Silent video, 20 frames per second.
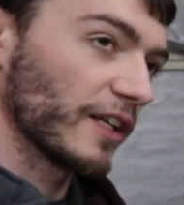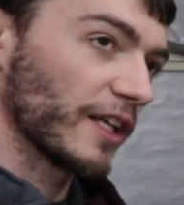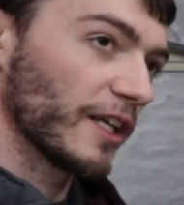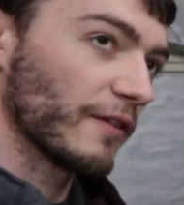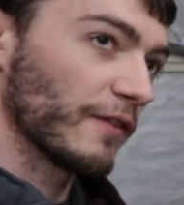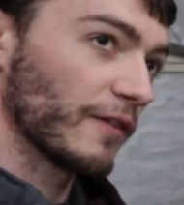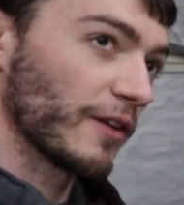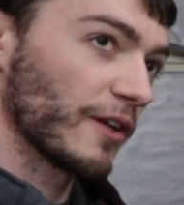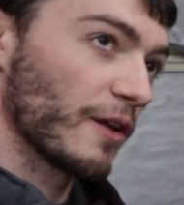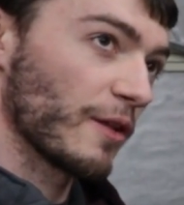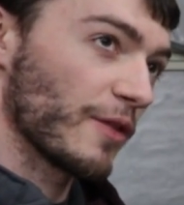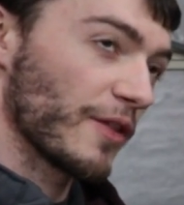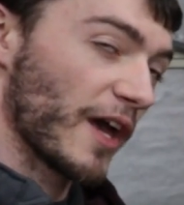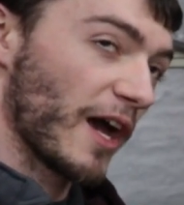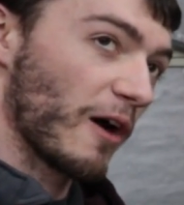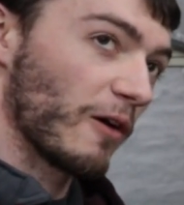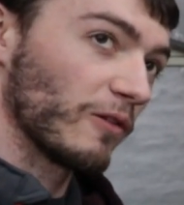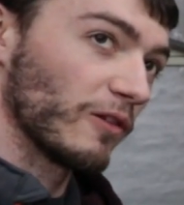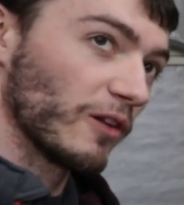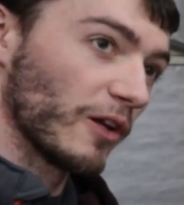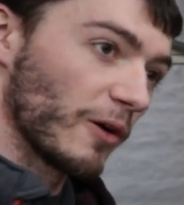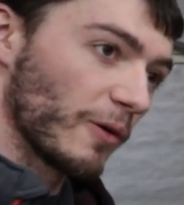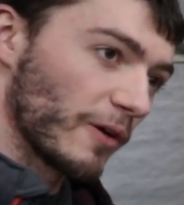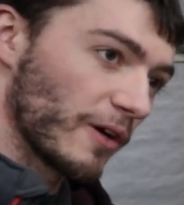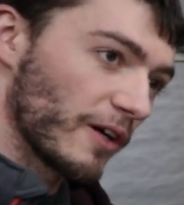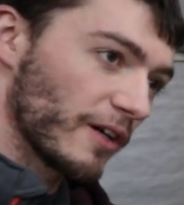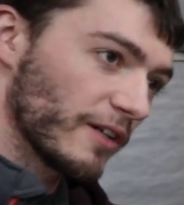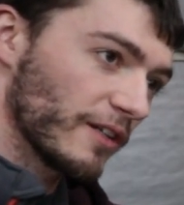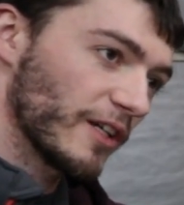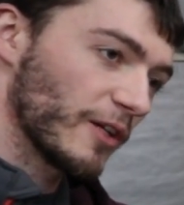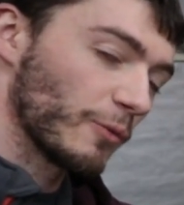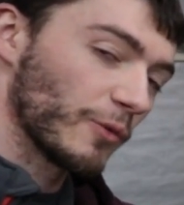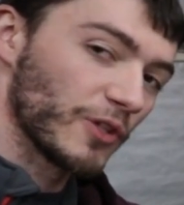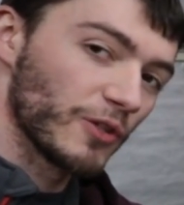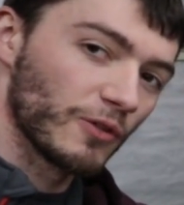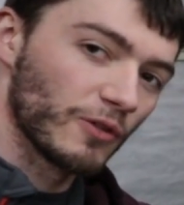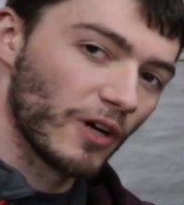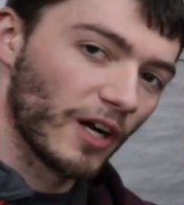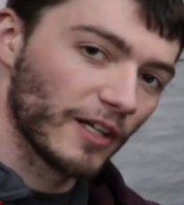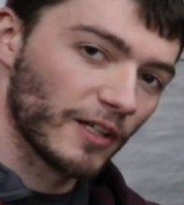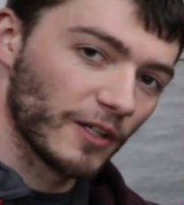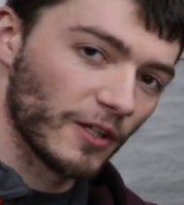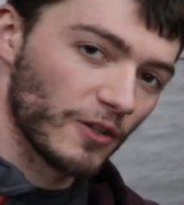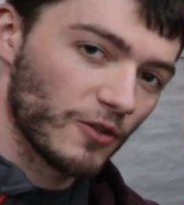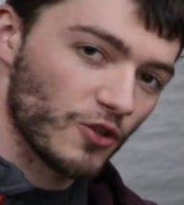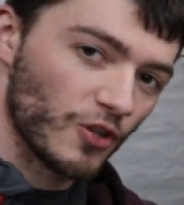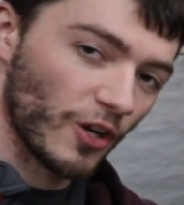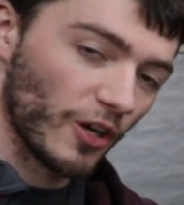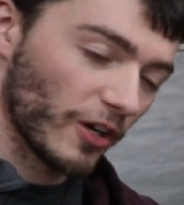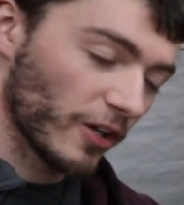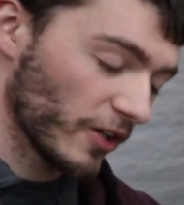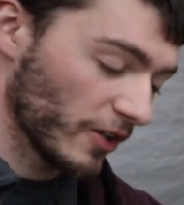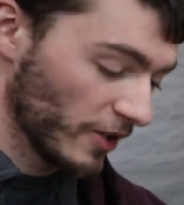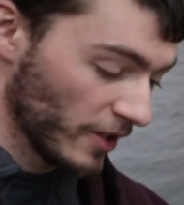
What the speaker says: even 1 thou lower, and when you grind in a chuck,